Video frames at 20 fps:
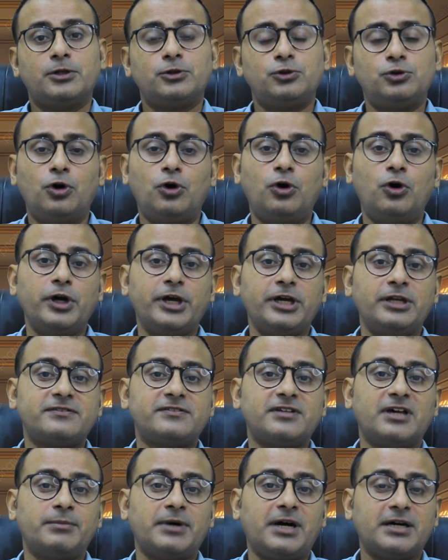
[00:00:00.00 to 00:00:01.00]
Though in
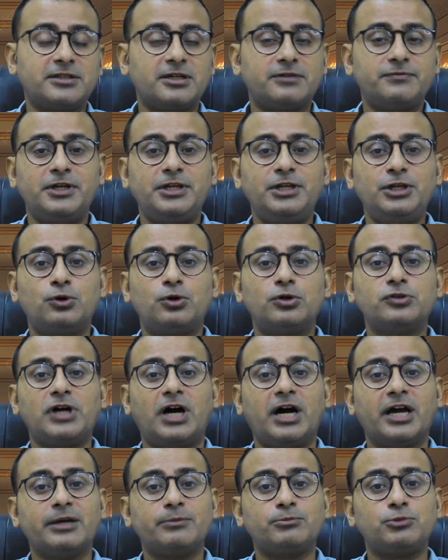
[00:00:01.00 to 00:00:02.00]
some other videos
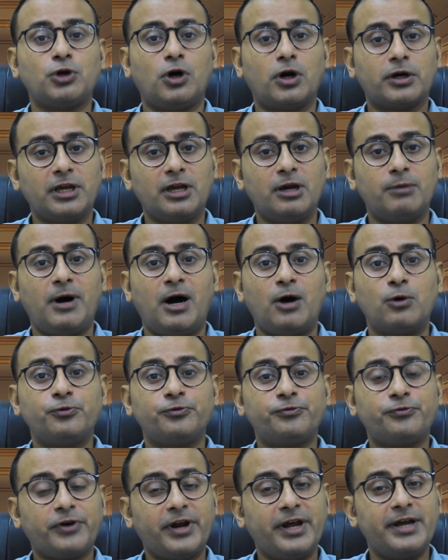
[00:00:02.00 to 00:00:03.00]
I am talking
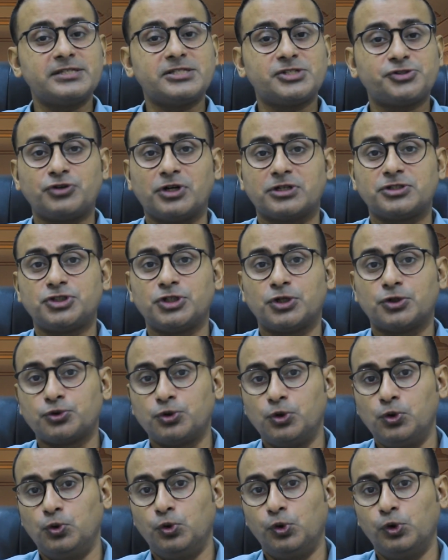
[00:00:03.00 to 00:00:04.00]
about phrase structure
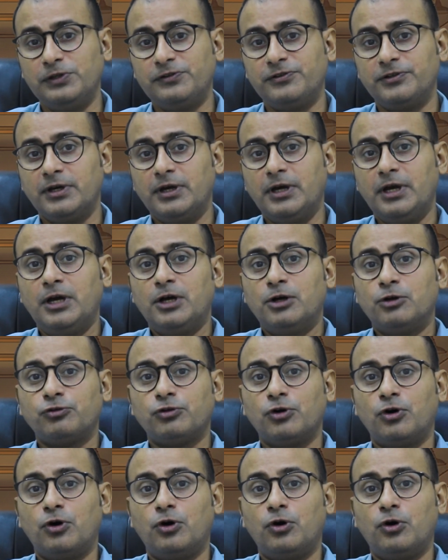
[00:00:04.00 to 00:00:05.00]
rules,
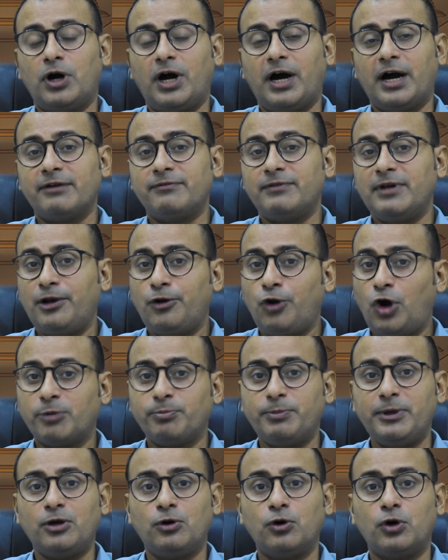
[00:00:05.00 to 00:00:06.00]
so I will
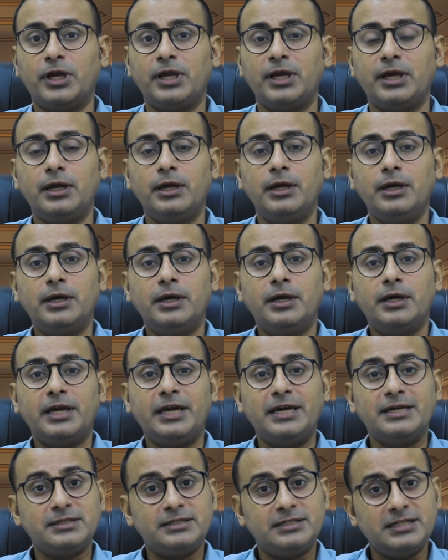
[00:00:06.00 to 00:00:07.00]
not be going
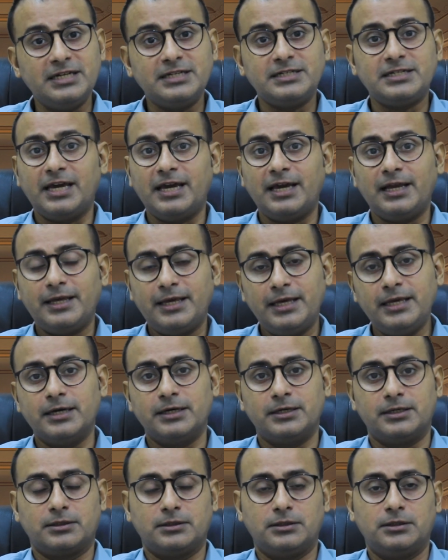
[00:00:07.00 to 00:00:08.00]
in detail
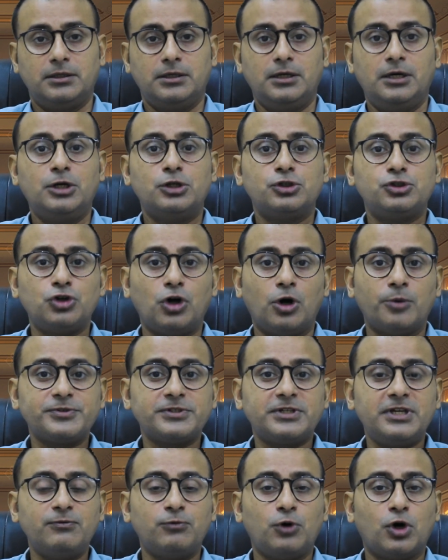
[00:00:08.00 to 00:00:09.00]
here.
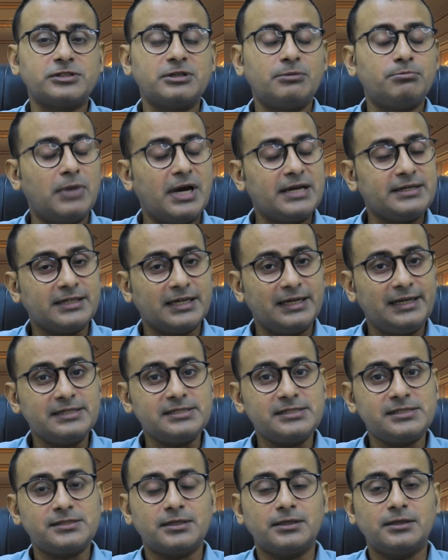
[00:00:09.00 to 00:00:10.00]
Chomsky was a
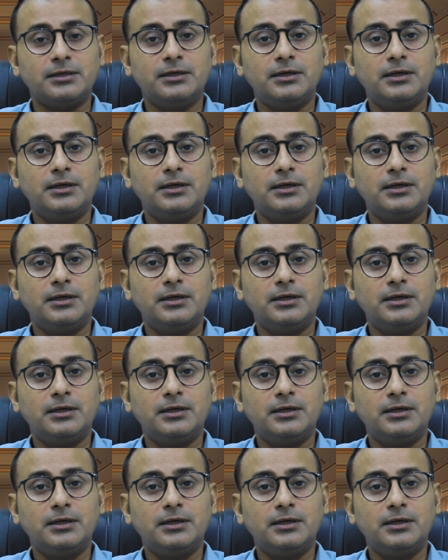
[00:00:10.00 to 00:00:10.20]
mentalist.